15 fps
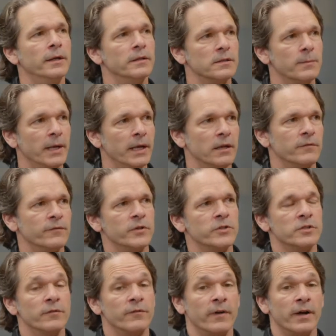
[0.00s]
to make it
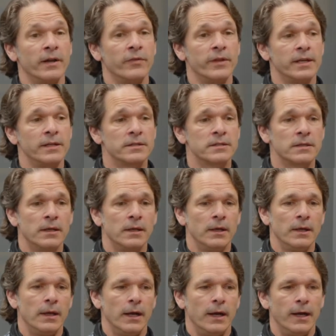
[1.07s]
efficient to find things.
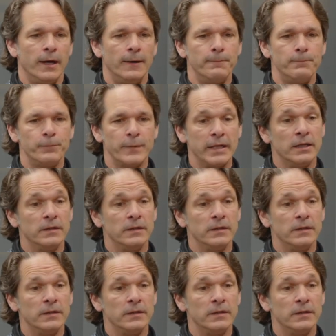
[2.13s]
In